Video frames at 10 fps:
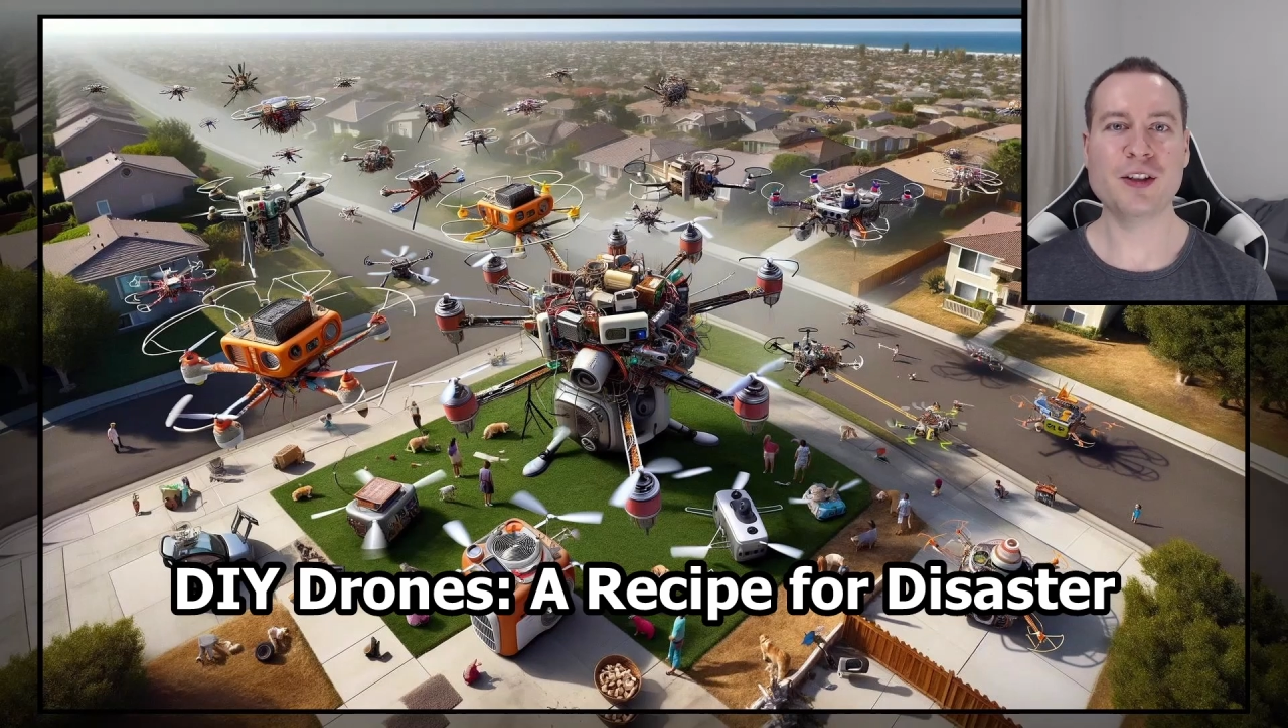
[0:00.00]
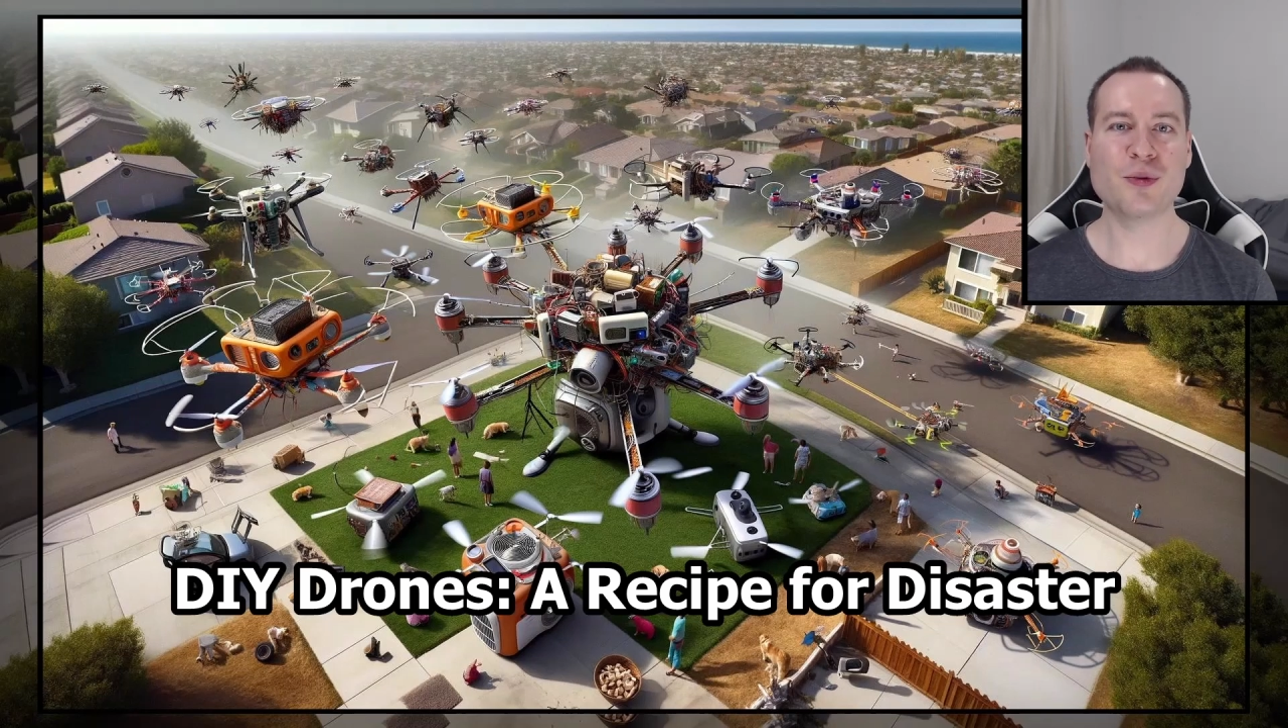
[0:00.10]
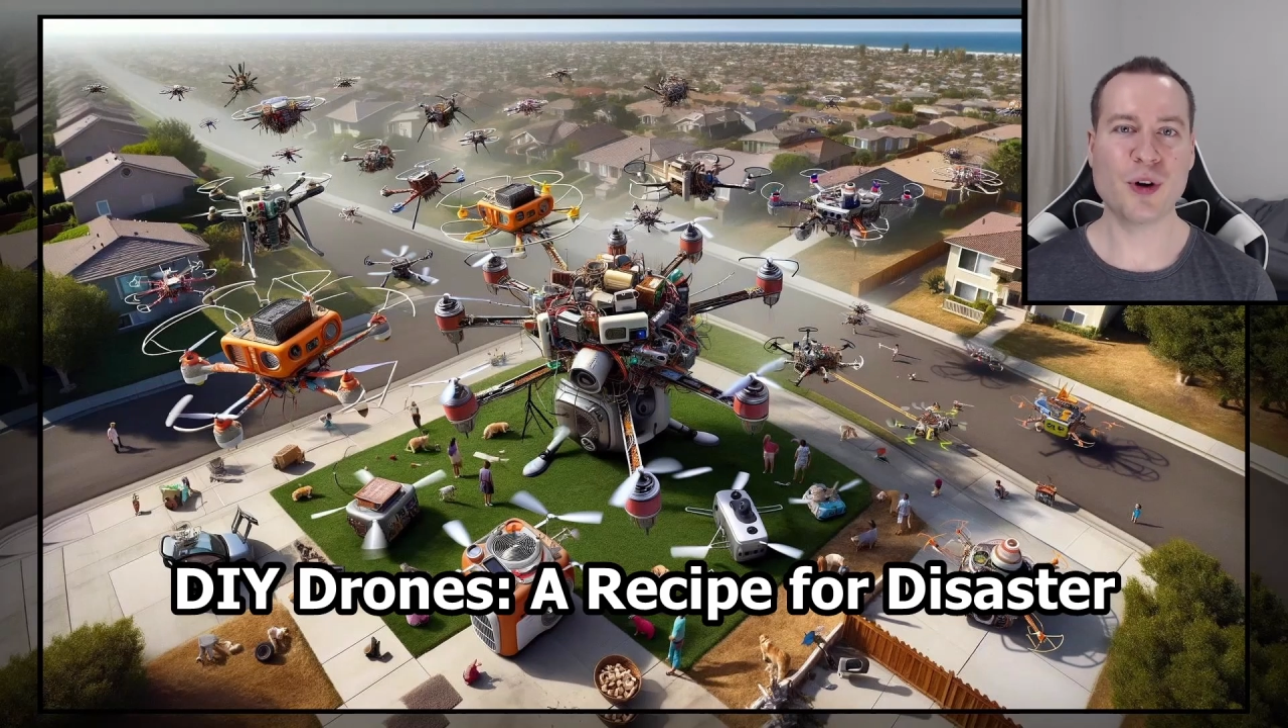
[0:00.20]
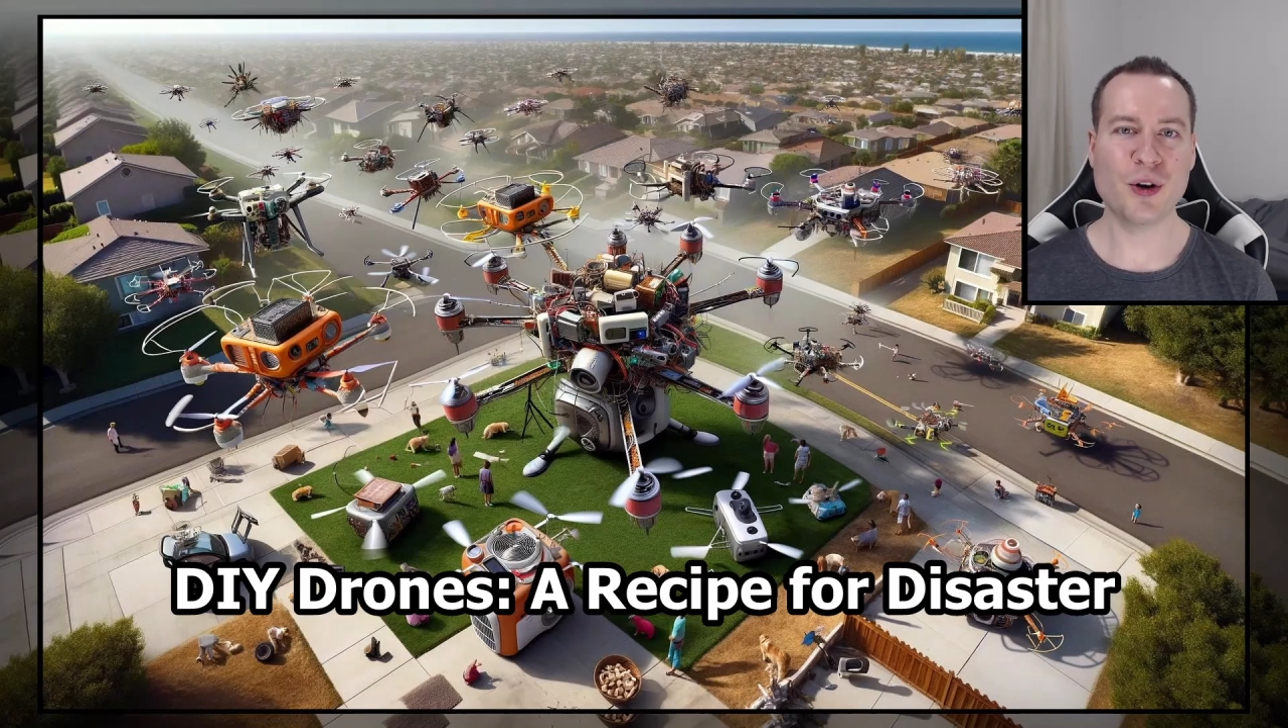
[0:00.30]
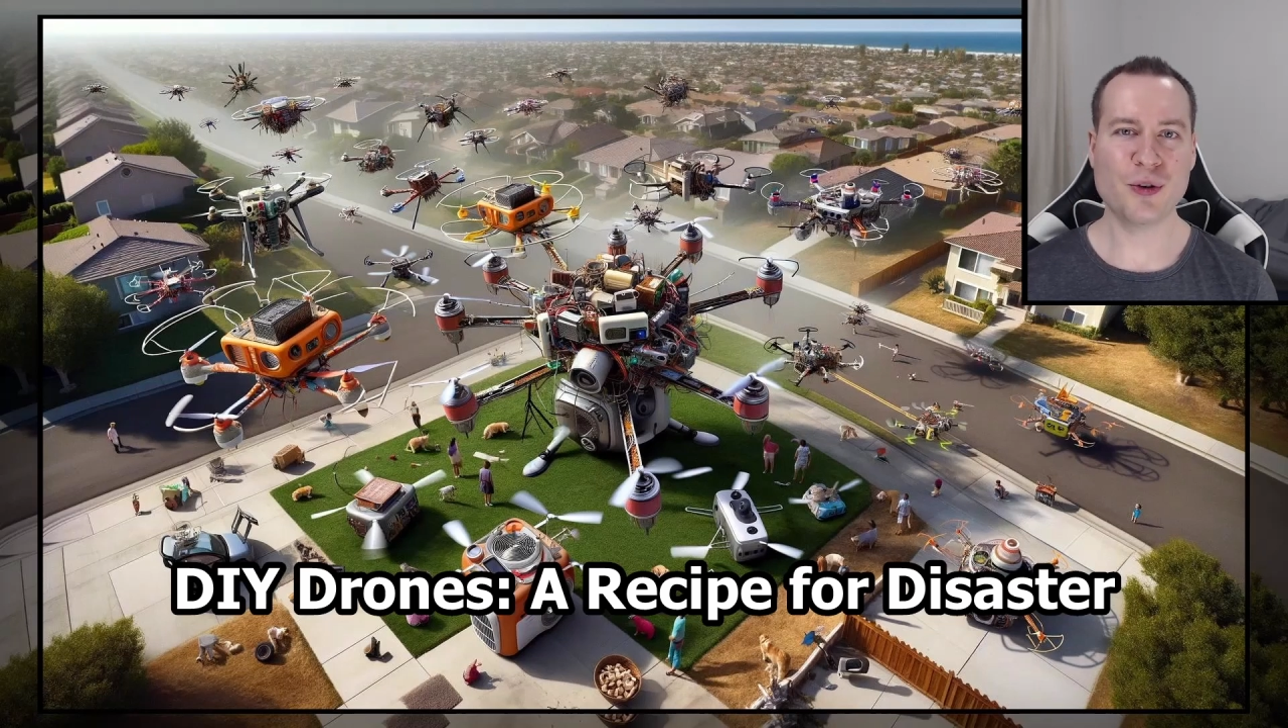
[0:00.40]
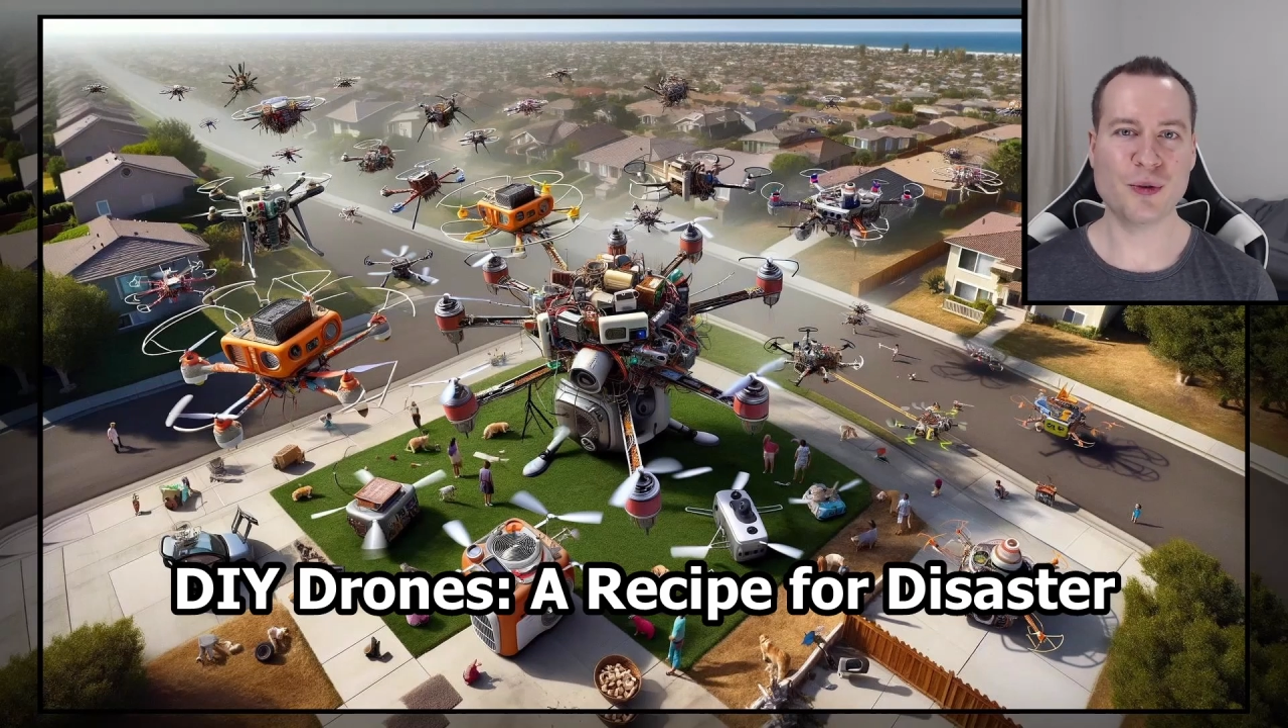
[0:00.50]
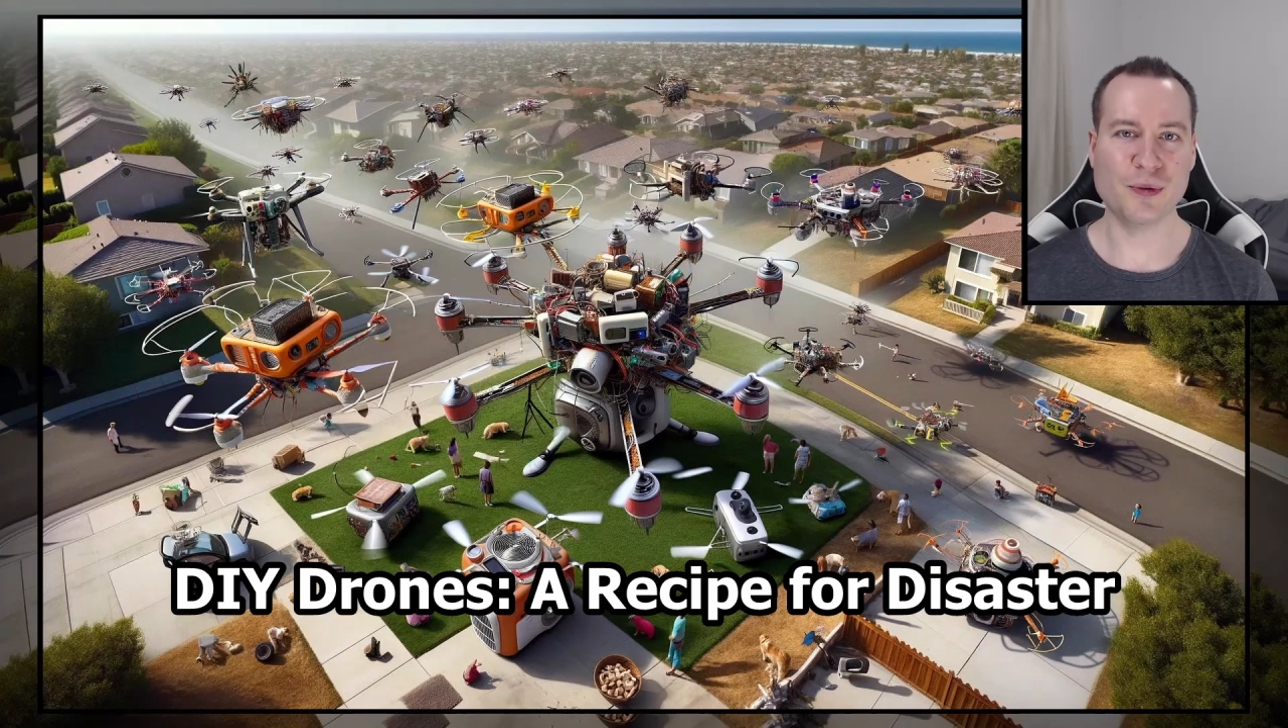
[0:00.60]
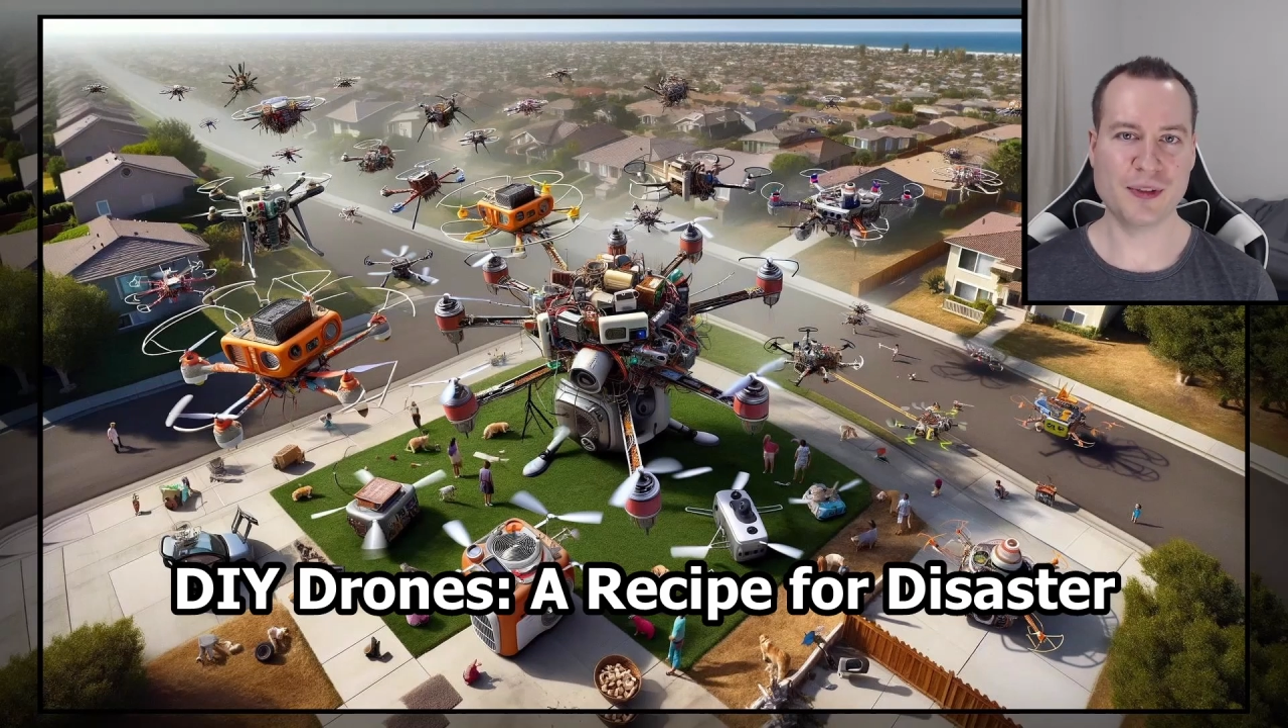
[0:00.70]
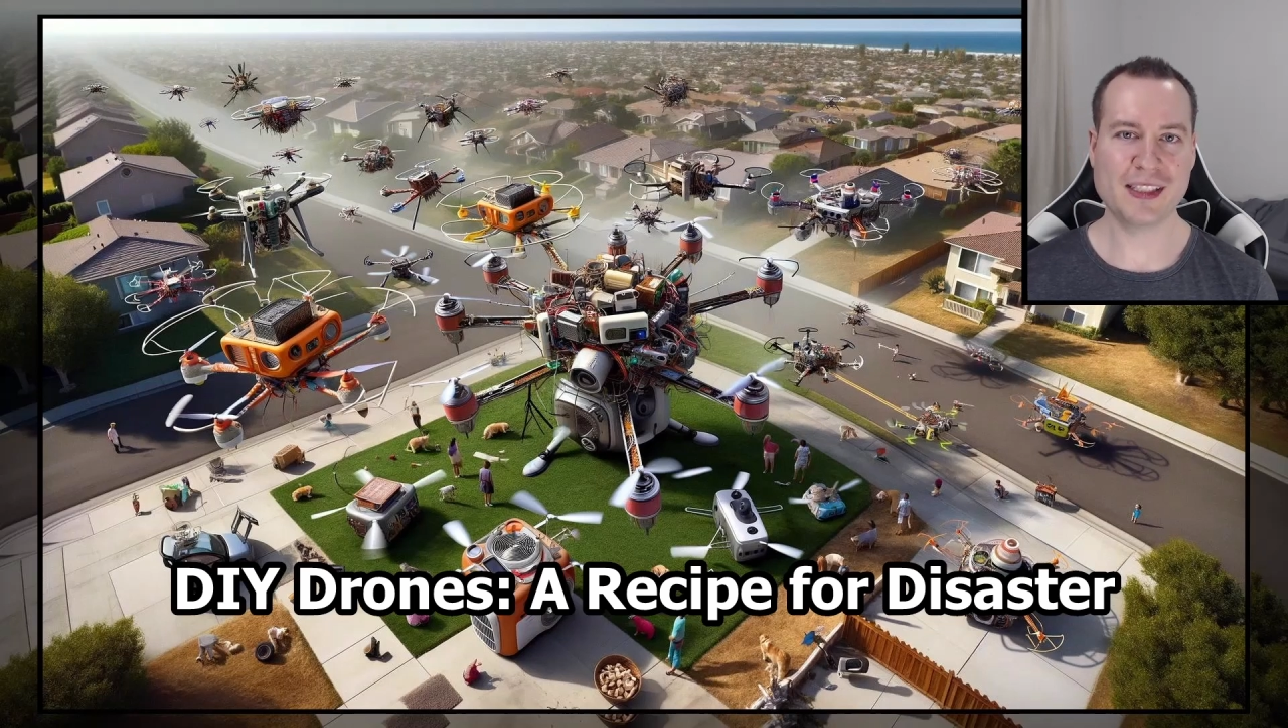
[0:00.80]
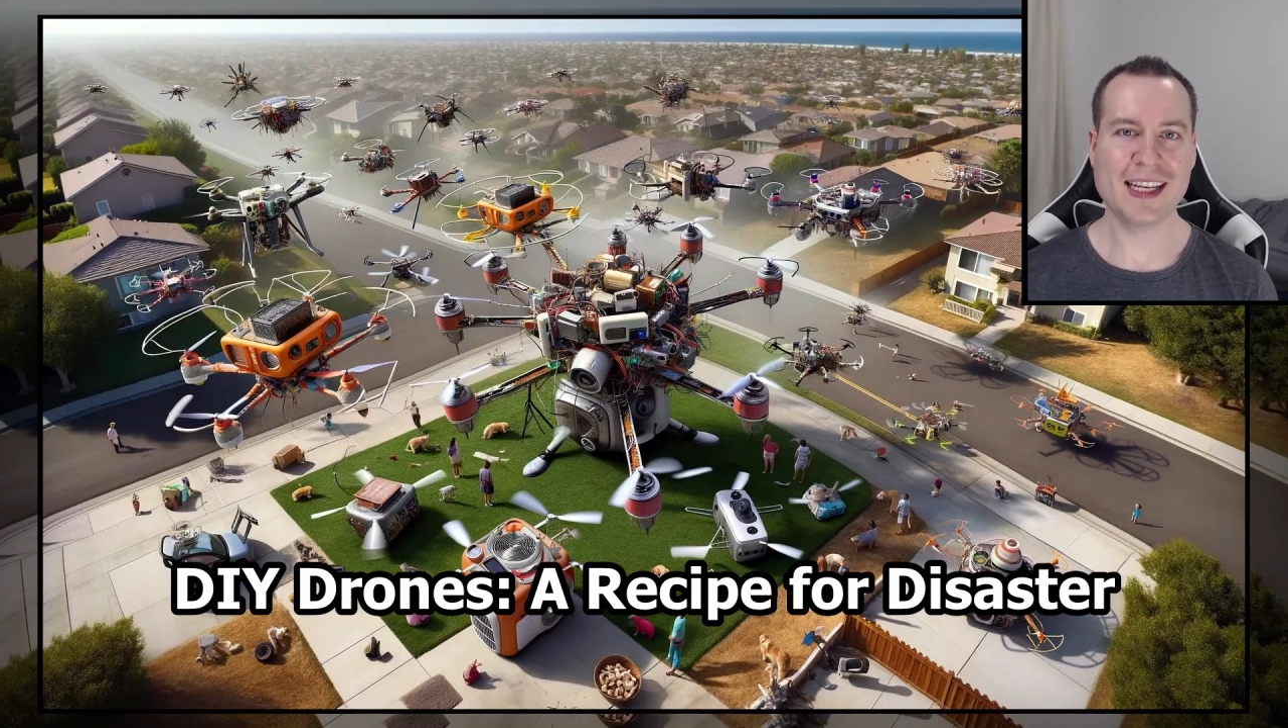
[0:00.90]

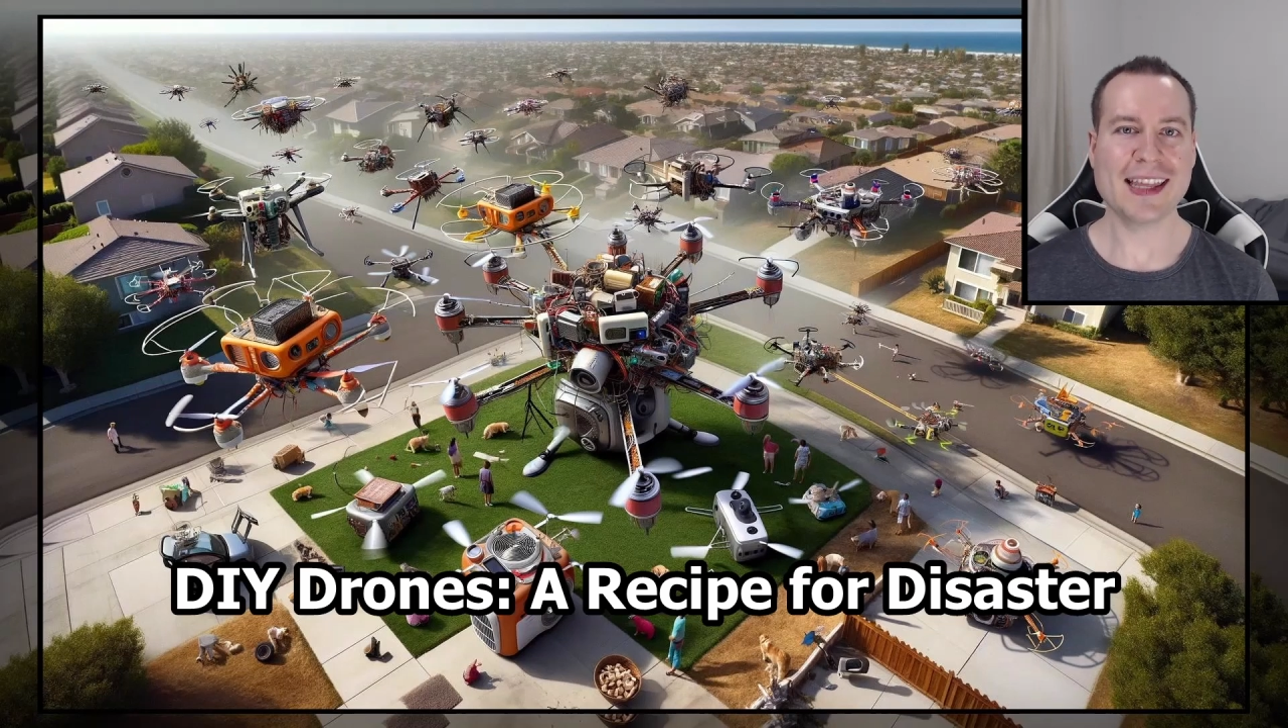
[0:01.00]
drones